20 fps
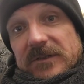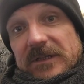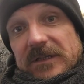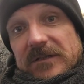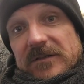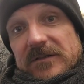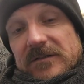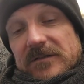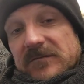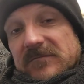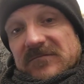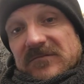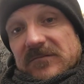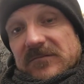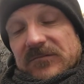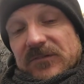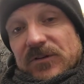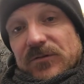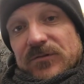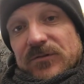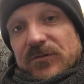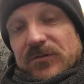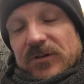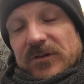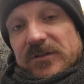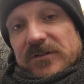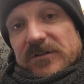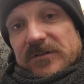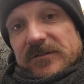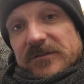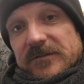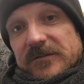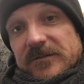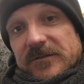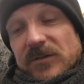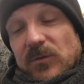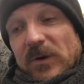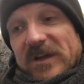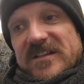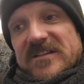that's ludicrous.
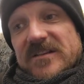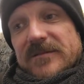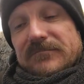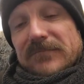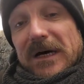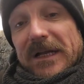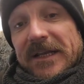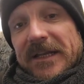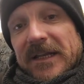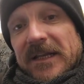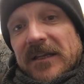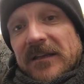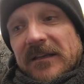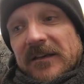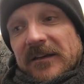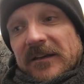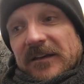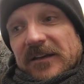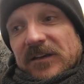You're wasting money.